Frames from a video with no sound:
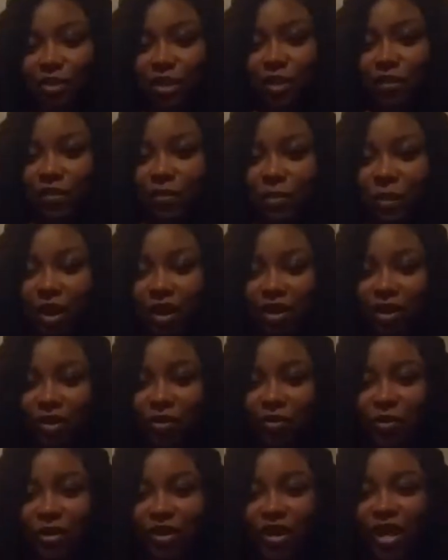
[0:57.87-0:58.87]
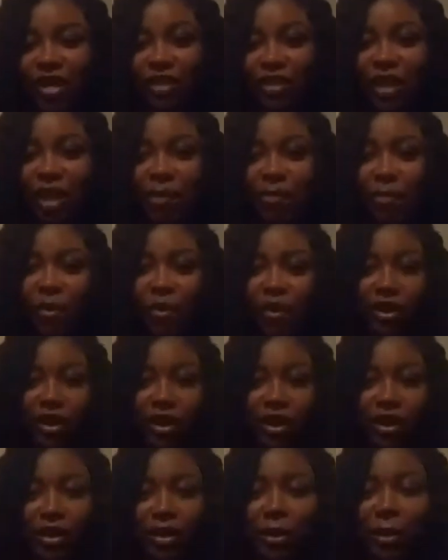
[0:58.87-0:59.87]
everybody doing? Yes, come on
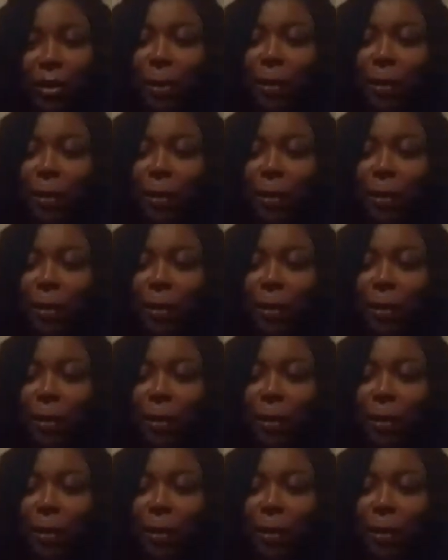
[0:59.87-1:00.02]
in.